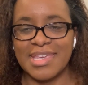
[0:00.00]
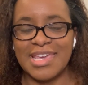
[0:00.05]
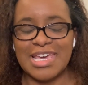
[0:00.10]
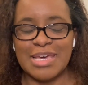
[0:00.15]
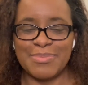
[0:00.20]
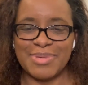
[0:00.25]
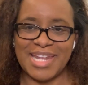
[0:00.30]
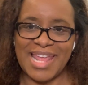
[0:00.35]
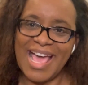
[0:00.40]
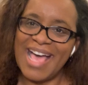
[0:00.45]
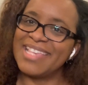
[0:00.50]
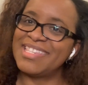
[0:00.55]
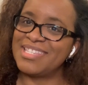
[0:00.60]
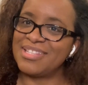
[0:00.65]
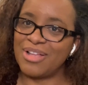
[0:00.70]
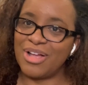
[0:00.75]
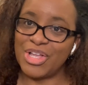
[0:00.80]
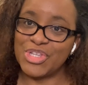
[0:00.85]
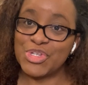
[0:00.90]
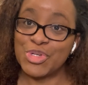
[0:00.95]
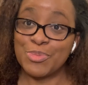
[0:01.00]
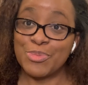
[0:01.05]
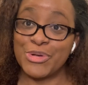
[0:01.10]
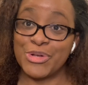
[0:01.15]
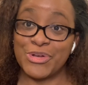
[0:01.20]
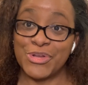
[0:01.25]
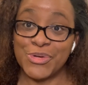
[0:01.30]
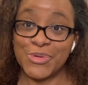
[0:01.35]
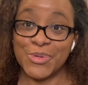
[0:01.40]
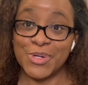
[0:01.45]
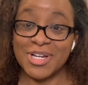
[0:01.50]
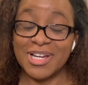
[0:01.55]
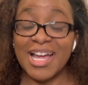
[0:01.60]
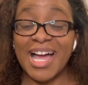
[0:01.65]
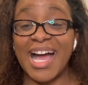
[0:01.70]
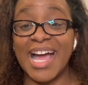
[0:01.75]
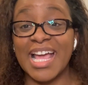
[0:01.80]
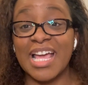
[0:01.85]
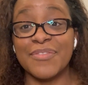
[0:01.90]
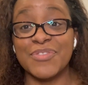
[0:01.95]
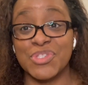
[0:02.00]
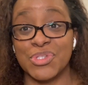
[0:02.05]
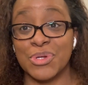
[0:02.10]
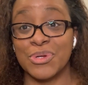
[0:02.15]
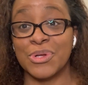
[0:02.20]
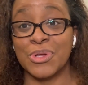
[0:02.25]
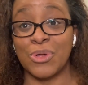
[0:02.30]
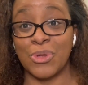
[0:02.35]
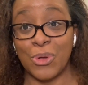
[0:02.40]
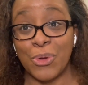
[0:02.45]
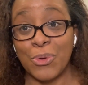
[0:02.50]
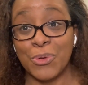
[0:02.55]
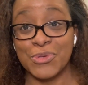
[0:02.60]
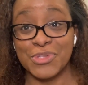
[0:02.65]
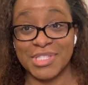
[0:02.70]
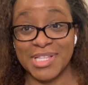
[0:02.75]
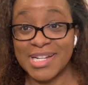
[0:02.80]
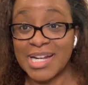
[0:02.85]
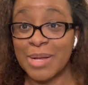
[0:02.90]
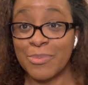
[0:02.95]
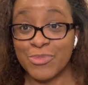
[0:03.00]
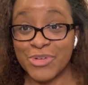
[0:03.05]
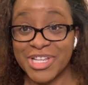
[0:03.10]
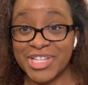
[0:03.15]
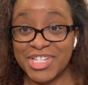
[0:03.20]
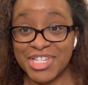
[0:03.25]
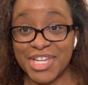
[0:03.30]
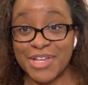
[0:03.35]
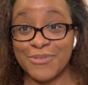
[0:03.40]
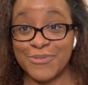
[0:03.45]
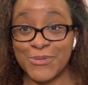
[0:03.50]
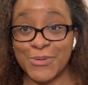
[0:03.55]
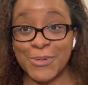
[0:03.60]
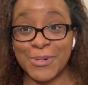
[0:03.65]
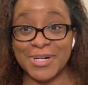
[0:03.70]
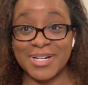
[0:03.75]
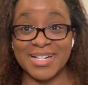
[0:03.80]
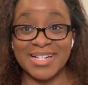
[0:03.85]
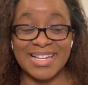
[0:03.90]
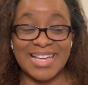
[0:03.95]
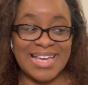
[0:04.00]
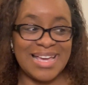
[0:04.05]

But as an entrepreneur, I have certain goals that I'm reaching for.